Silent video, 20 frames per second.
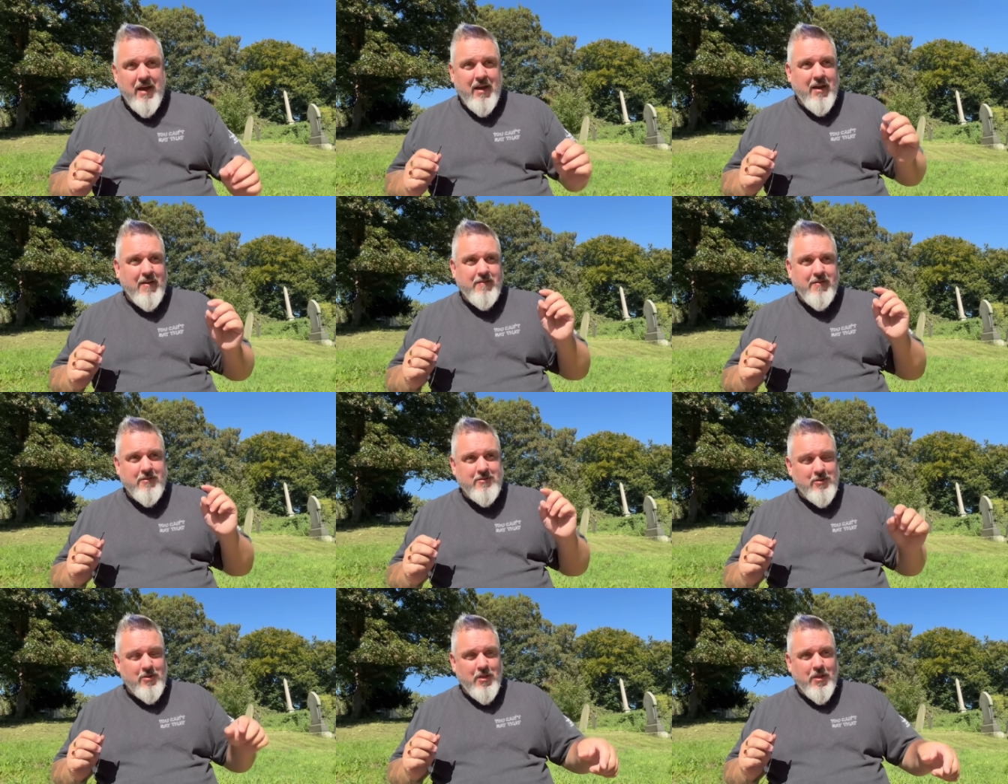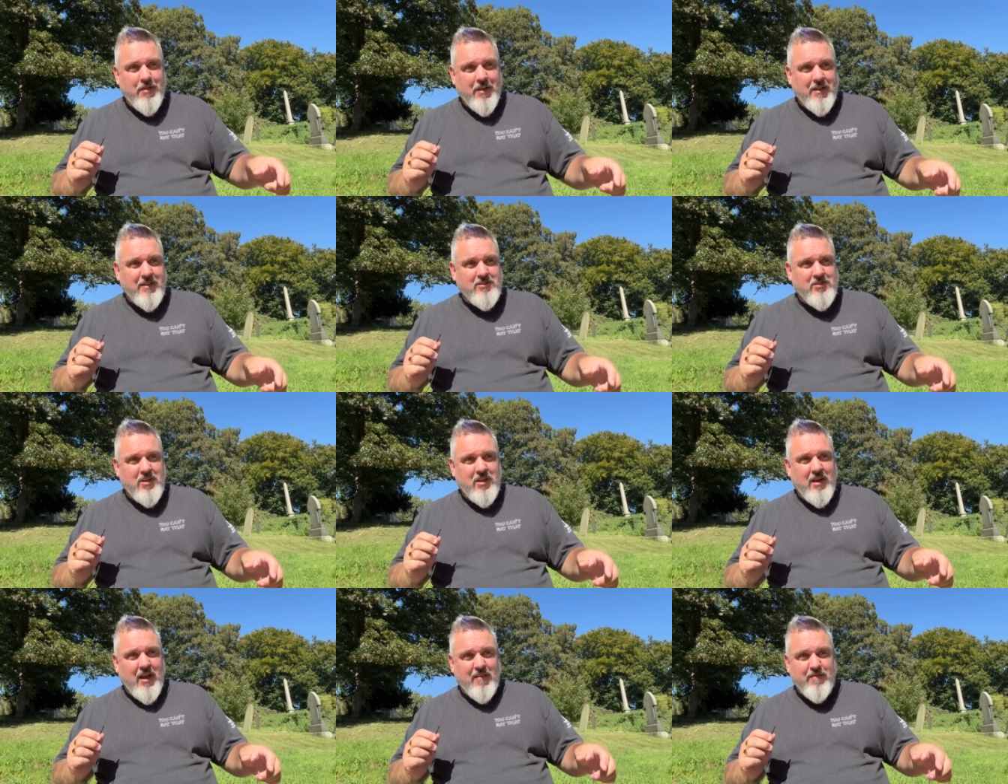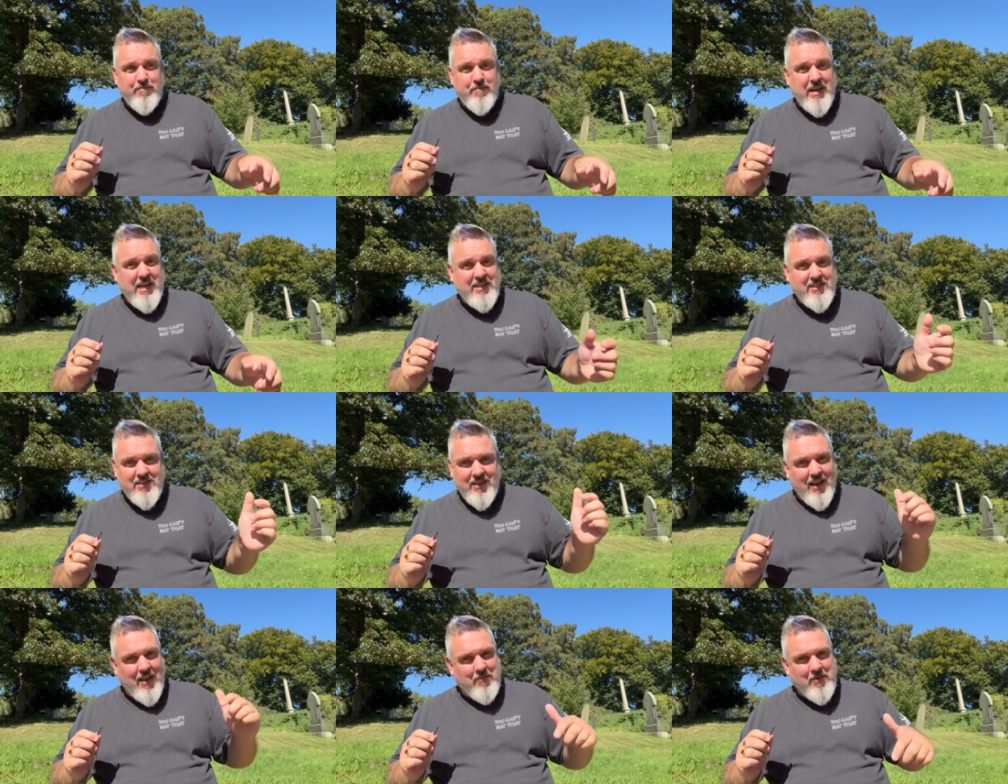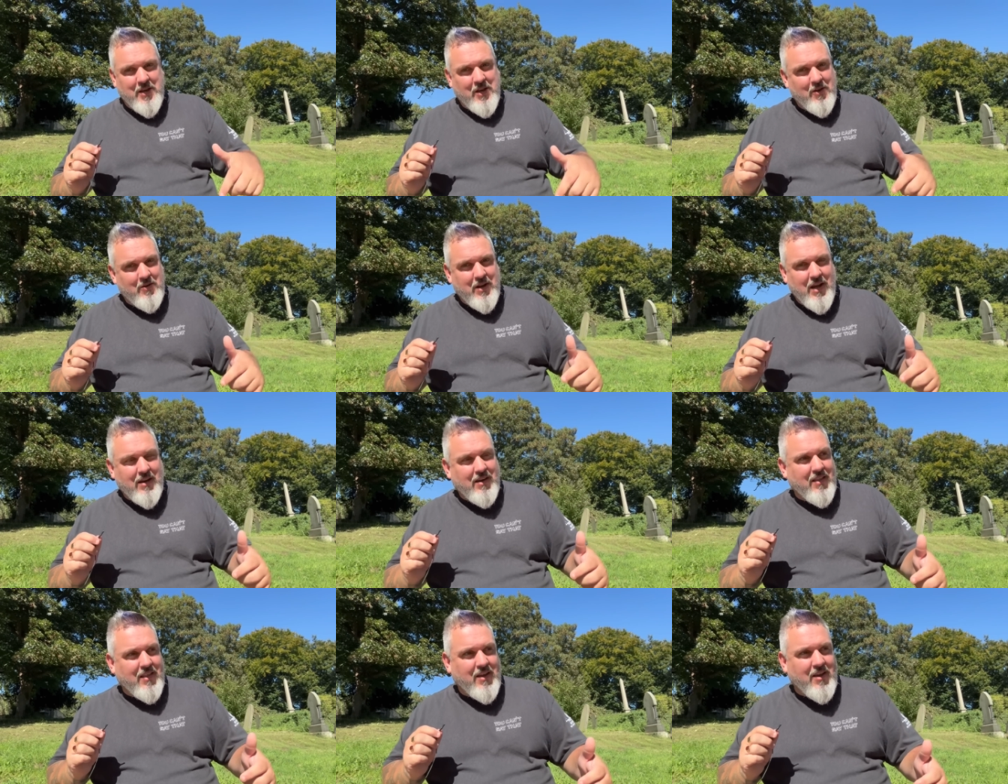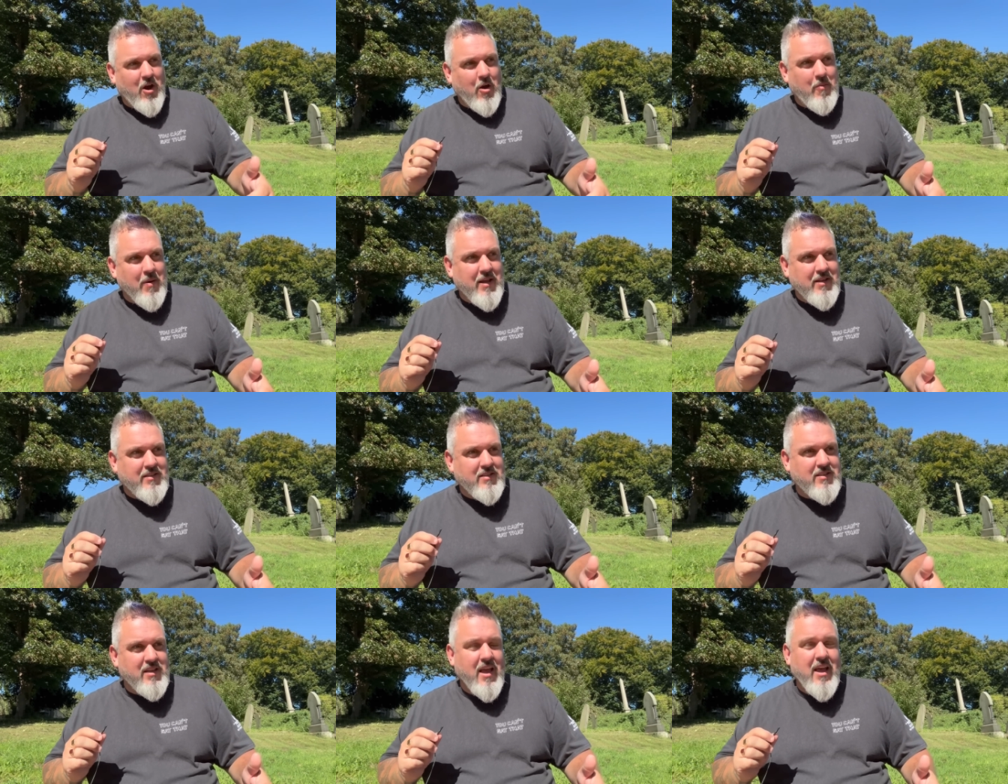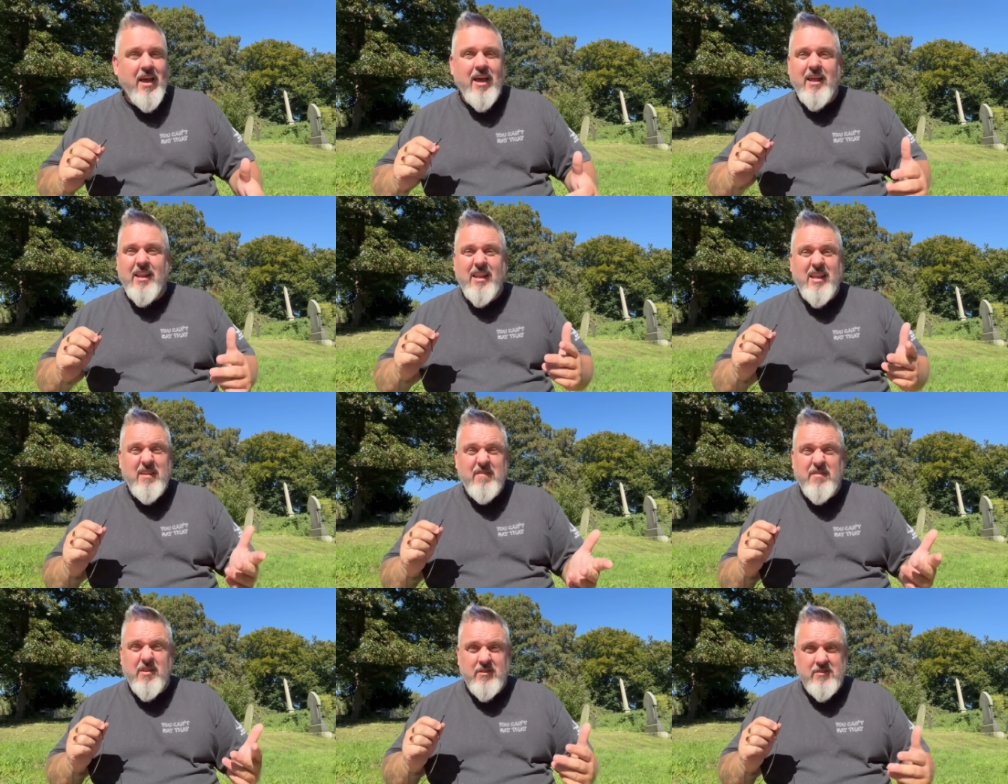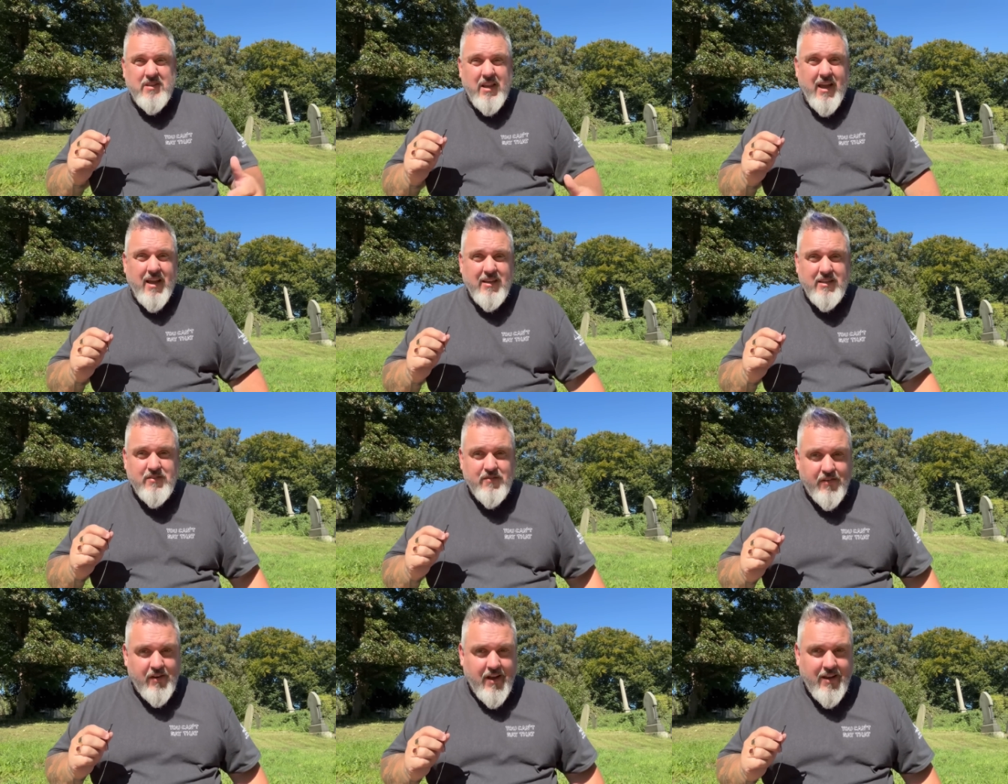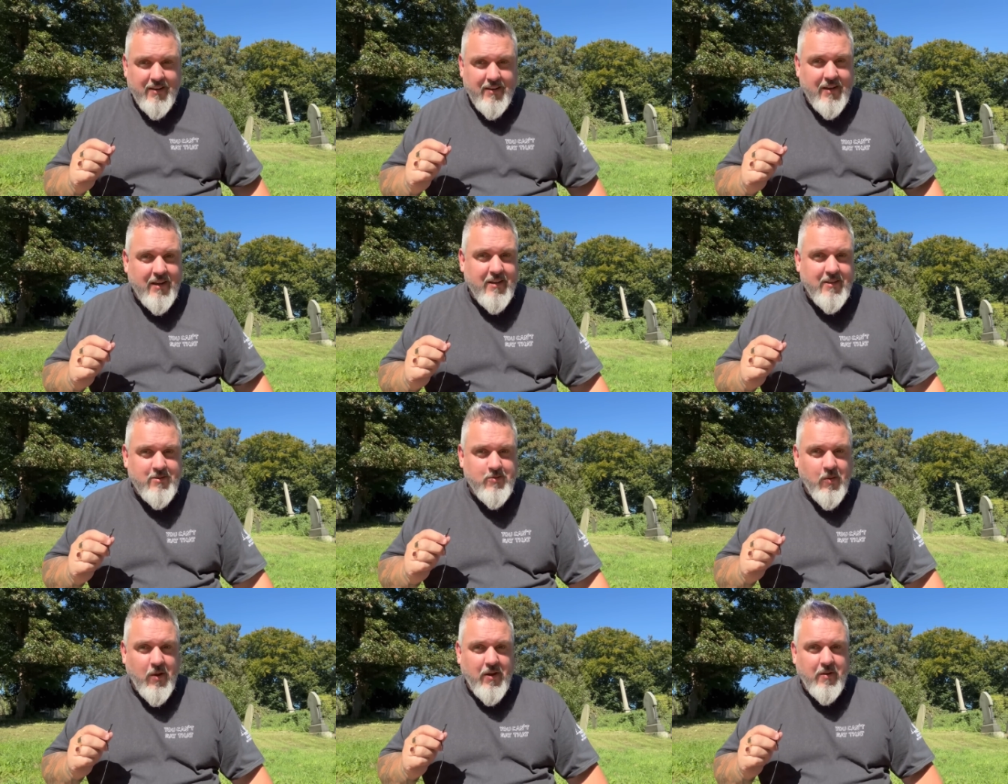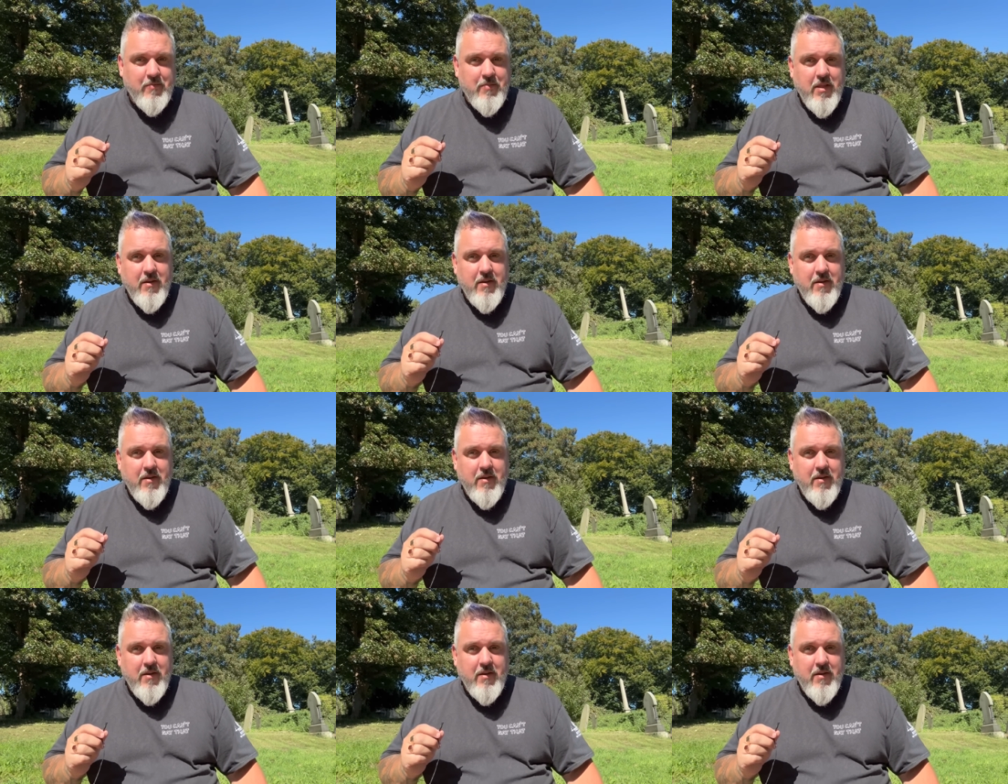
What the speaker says: If there's other things that I've missed, let me know down in the comments, and leave those likes for Andy as well.